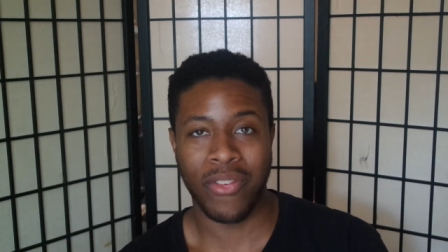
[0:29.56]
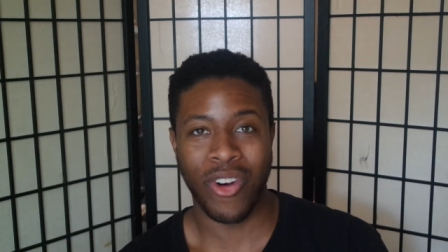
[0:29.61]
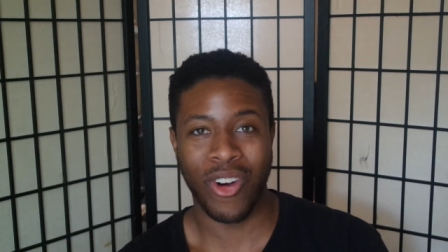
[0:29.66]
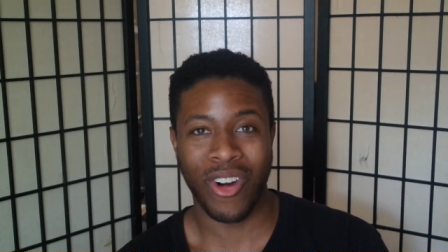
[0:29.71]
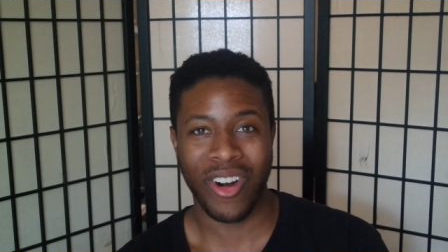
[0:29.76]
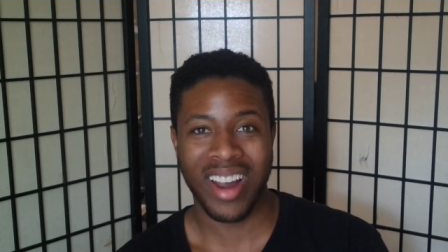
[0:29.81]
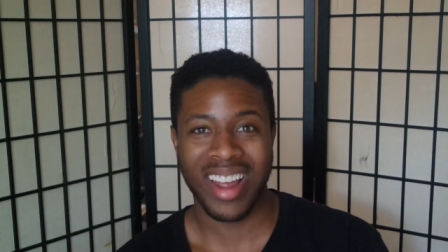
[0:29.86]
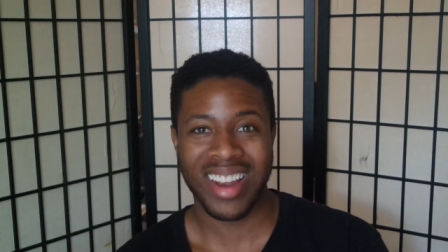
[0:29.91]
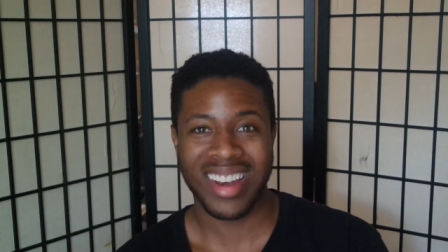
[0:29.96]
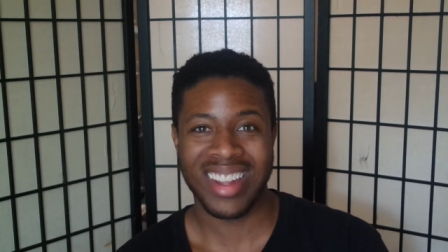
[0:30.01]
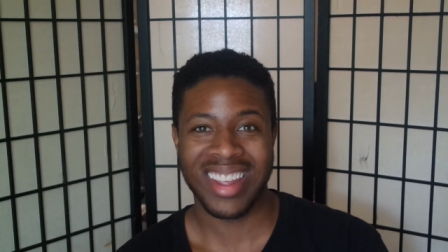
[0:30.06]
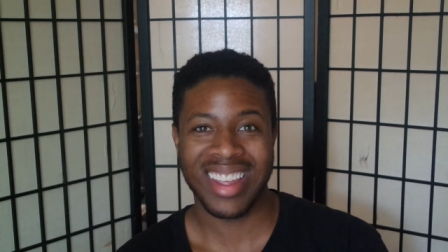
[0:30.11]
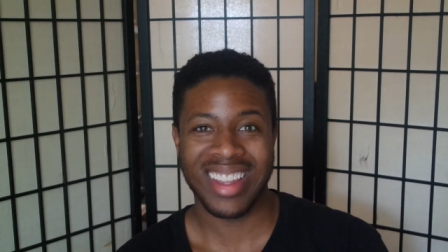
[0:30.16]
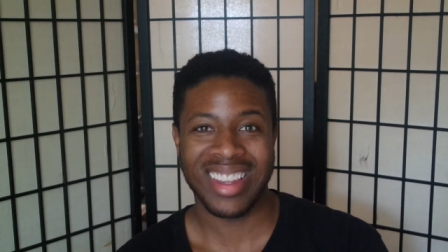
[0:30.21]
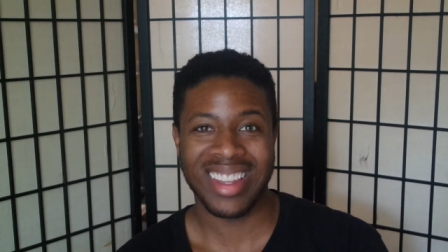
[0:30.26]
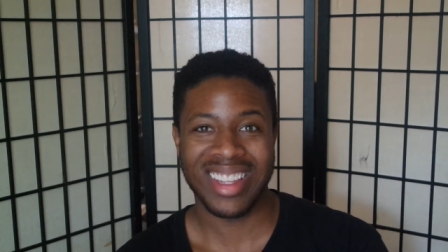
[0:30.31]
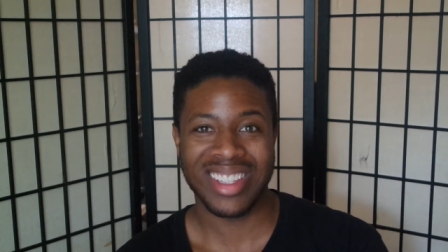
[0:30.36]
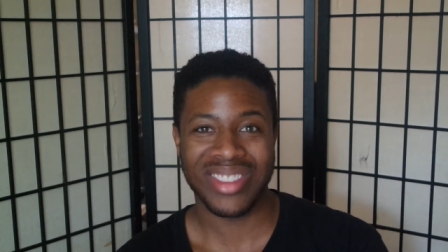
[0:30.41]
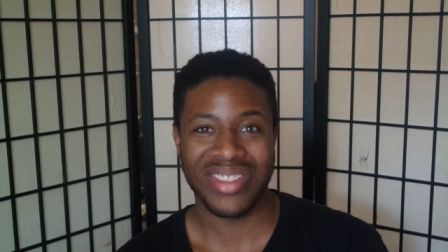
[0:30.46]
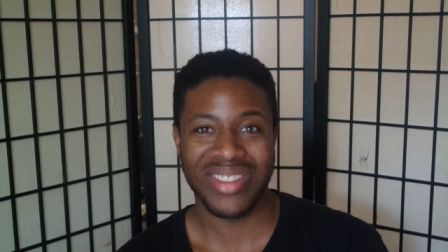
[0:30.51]
before I
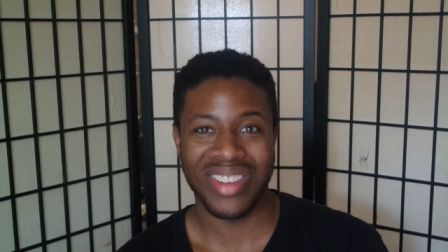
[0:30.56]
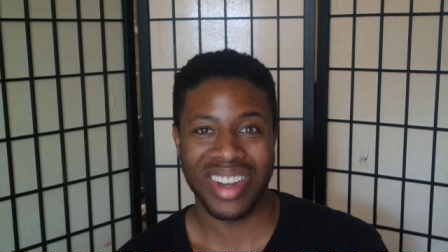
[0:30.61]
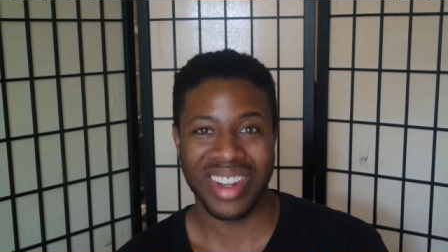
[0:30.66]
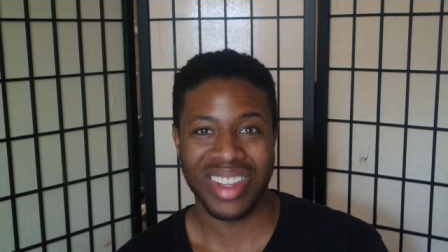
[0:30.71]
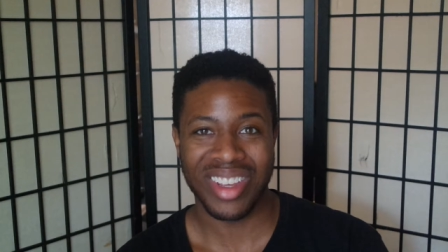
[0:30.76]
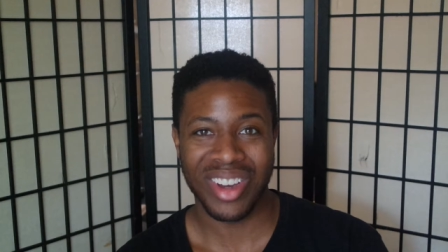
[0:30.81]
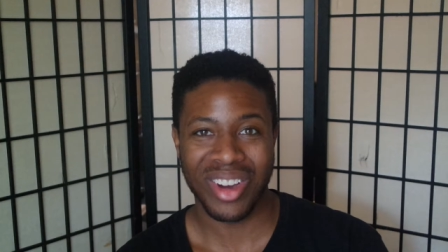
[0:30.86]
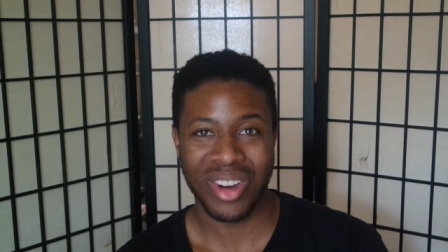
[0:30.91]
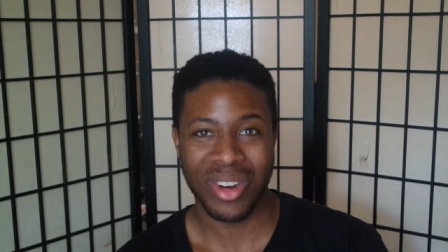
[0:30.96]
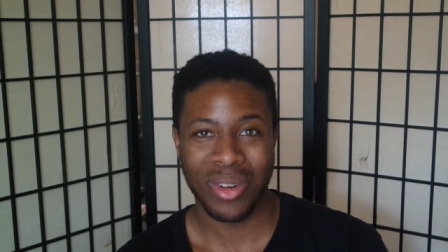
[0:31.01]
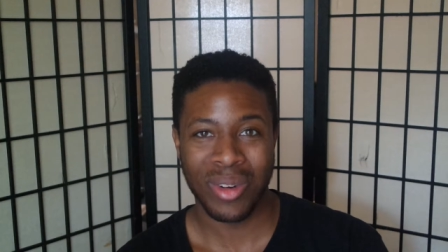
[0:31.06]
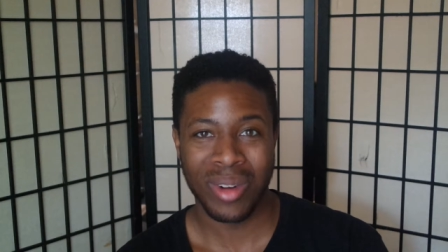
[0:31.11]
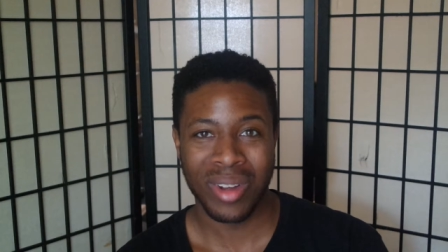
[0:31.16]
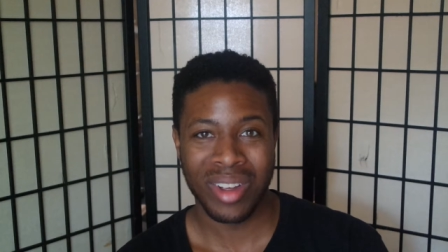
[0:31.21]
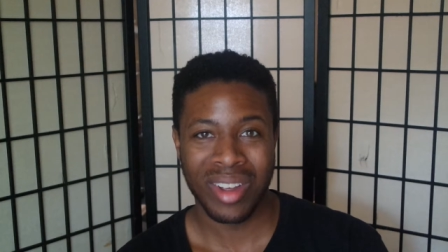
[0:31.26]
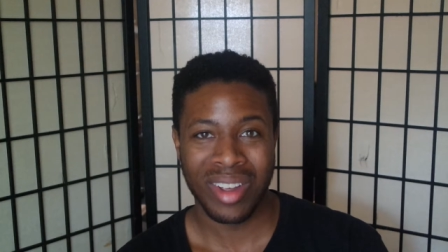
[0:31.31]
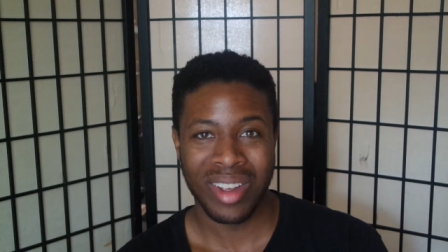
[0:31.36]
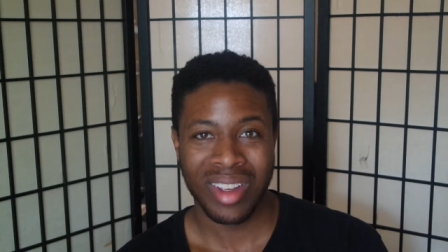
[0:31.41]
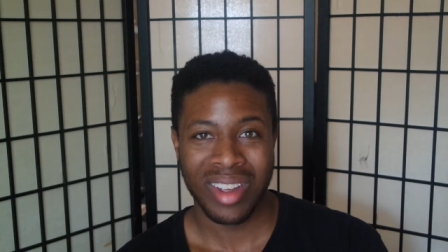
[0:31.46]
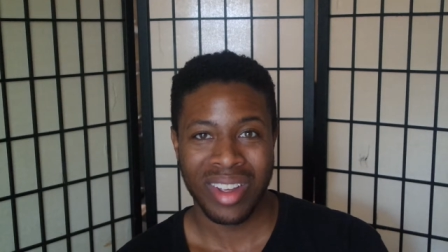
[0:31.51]
did this video.
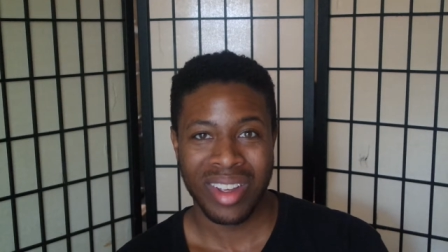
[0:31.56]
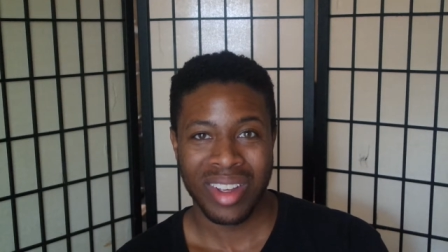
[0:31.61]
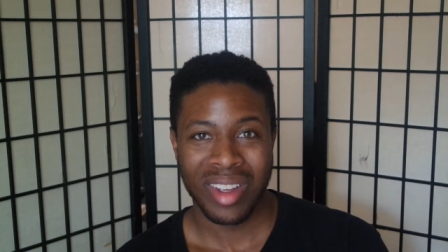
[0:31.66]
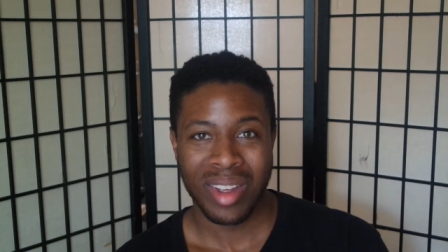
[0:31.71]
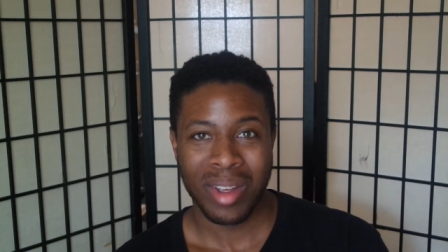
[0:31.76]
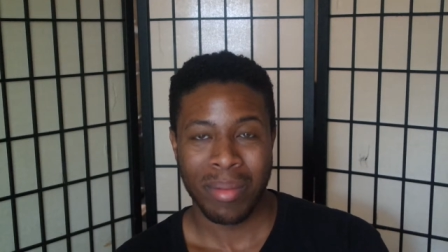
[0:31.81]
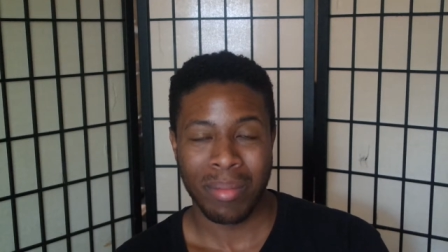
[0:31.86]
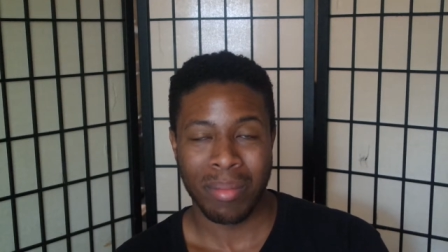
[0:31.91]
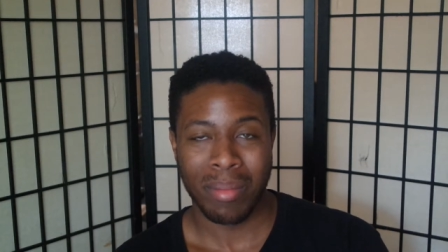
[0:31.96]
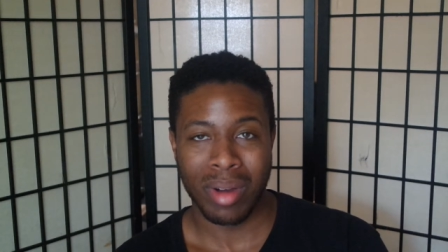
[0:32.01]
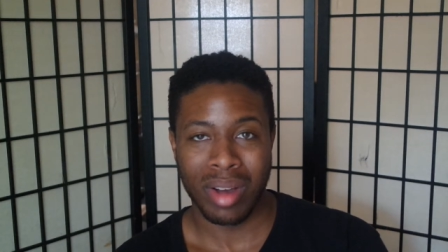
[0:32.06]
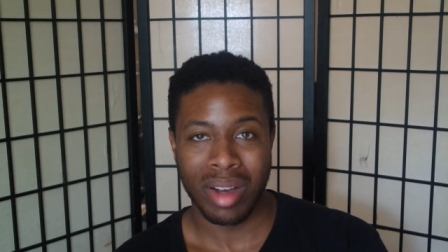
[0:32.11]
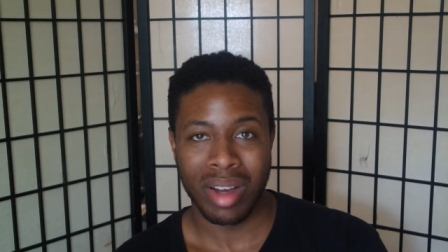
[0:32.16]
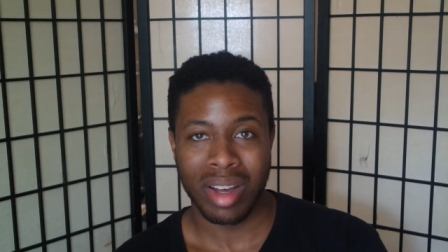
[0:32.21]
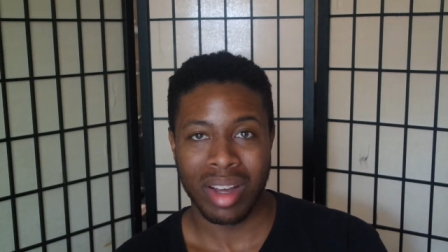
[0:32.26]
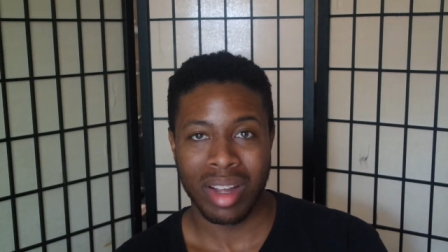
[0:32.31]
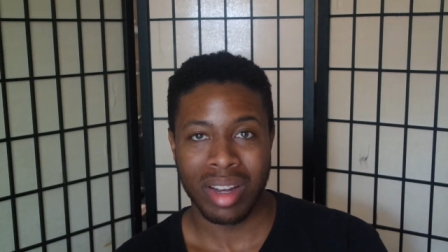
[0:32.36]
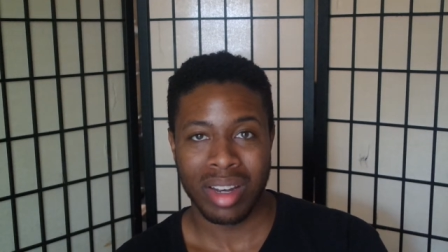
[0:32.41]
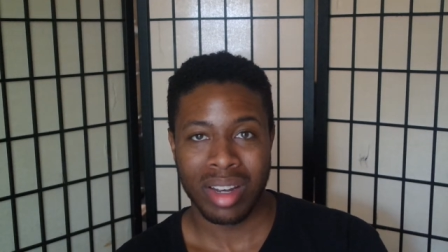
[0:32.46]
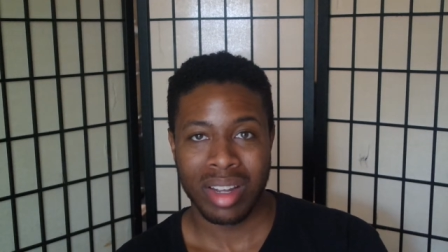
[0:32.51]

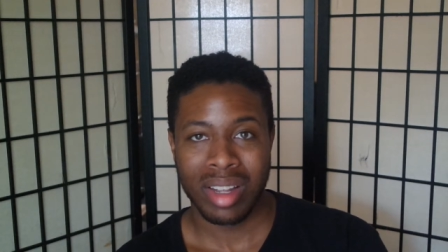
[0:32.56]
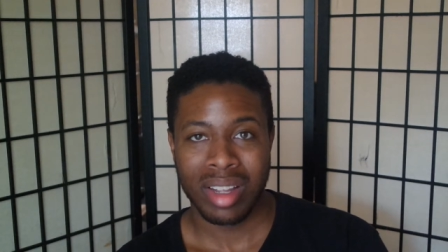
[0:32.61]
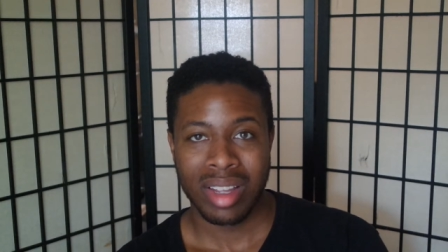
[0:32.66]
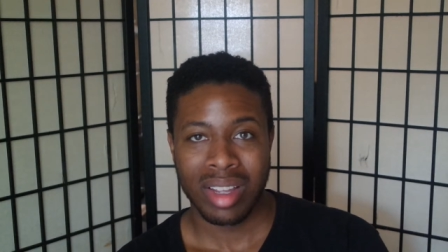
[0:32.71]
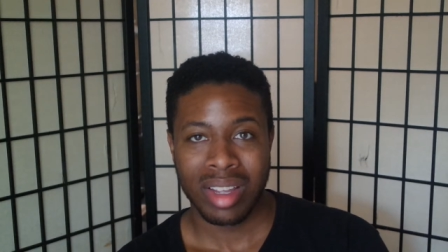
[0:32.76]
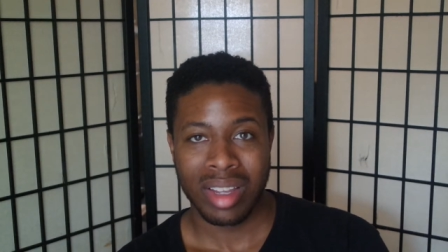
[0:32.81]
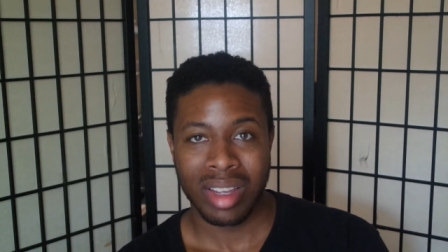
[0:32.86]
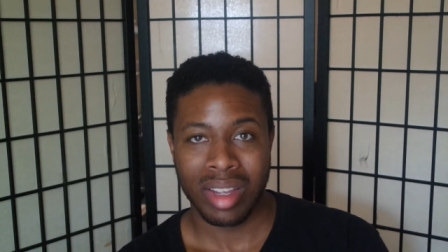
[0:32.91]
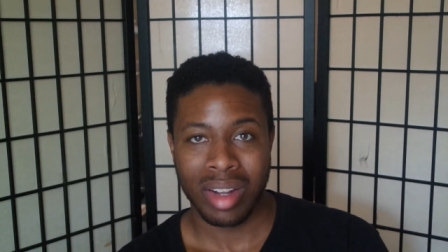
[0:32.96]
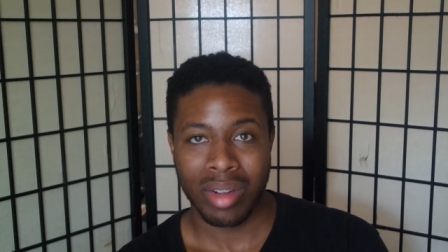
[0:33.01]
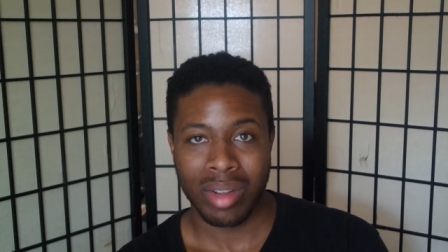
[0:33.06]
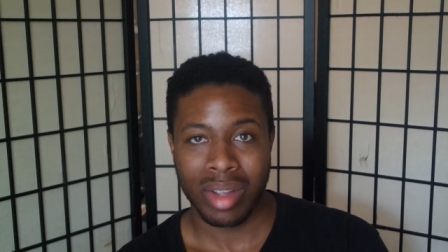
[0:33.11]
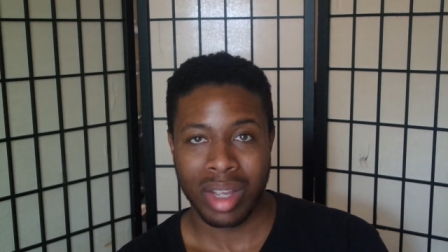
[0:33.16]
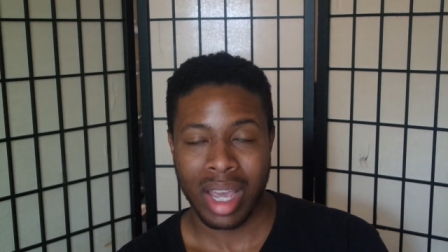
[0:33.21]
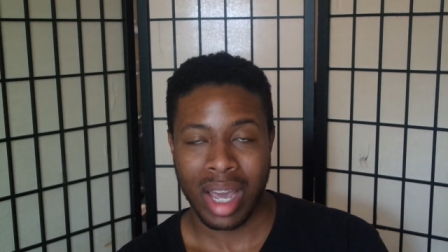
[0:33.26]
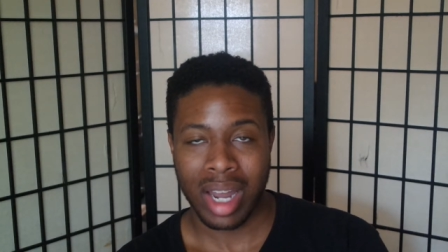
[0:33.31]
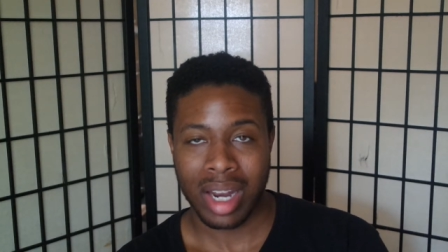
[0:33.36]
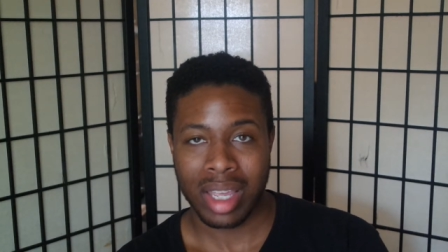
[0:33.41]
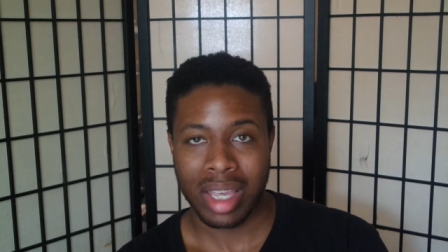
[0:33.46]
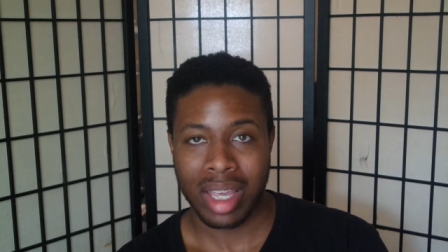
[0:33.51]
But, you know, you
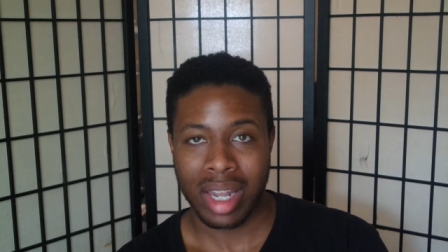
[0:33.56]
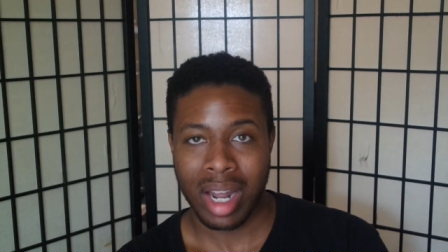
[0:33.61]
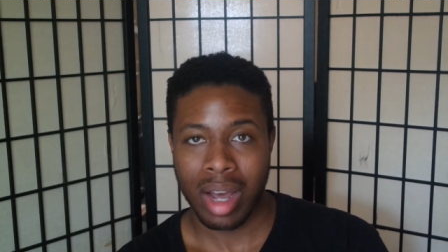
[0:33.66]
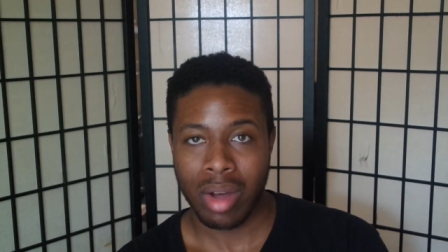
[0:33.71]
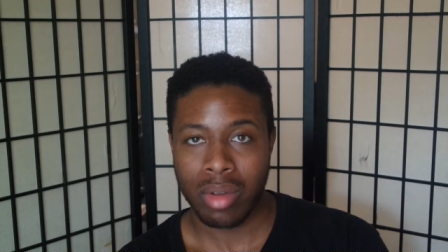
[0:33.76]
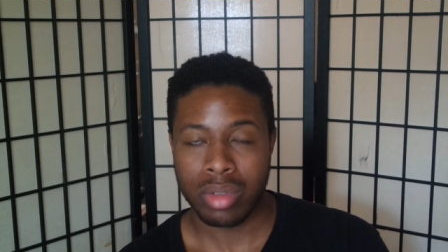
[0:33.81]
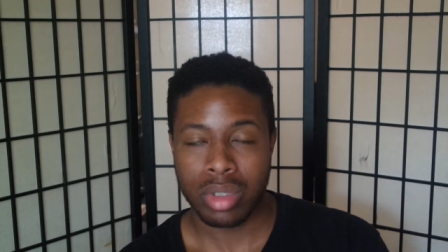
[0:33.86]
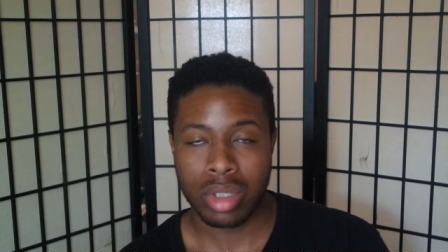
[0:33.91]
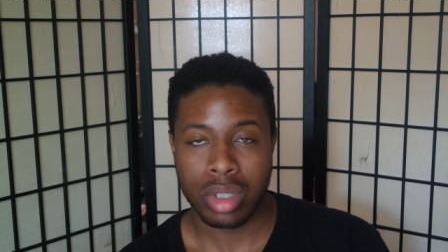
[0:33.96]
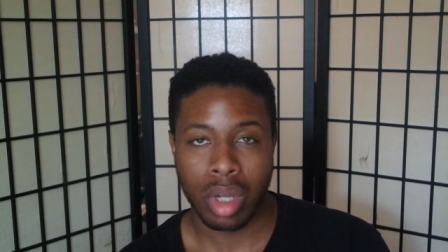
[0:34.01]
got to get out.